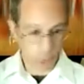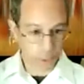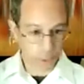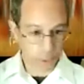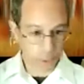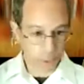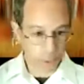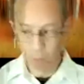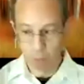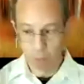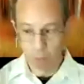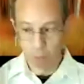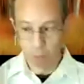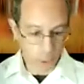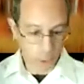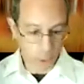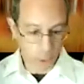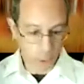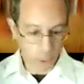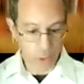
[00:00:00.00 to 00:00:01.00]
when I
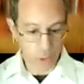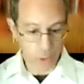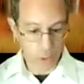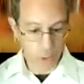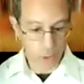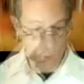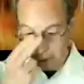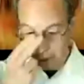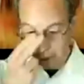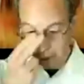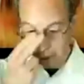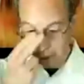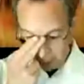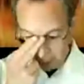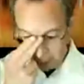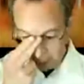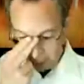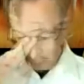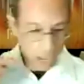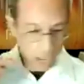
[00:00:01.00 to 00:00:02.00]
see a patient
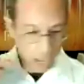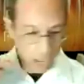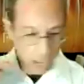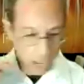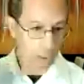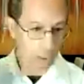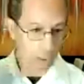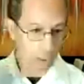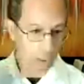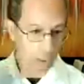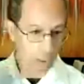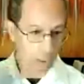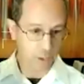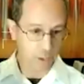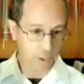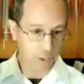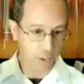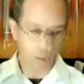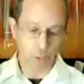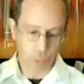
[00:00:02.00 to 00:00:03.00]
in my office or
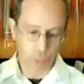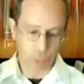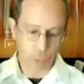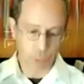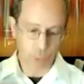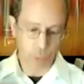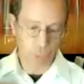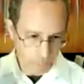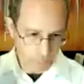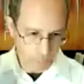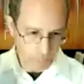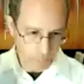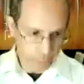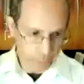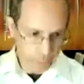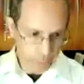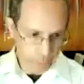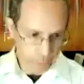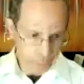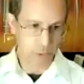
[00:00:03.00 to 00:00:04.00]
I see someone walking down the
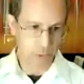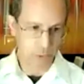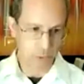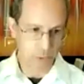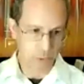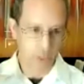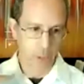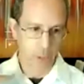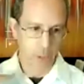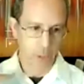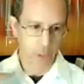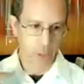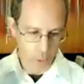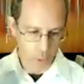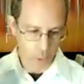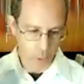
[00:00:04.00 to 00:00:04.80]
street, I